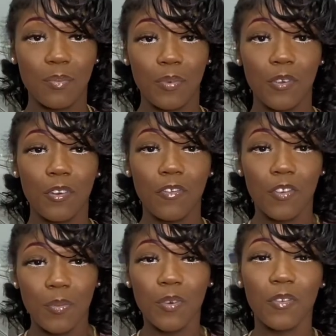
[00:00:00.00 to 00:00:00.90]
beautiful,
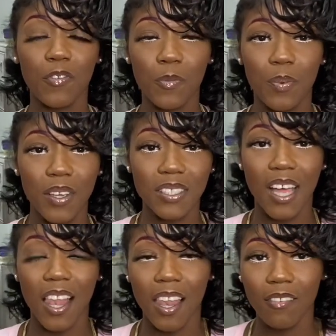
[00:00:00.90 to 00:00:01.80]
beautiful piece.
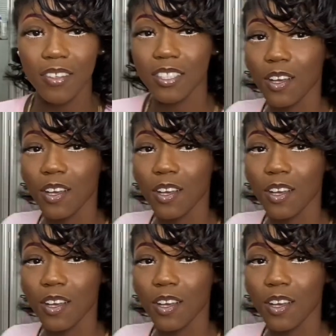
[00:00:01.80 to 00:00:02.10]
I love it so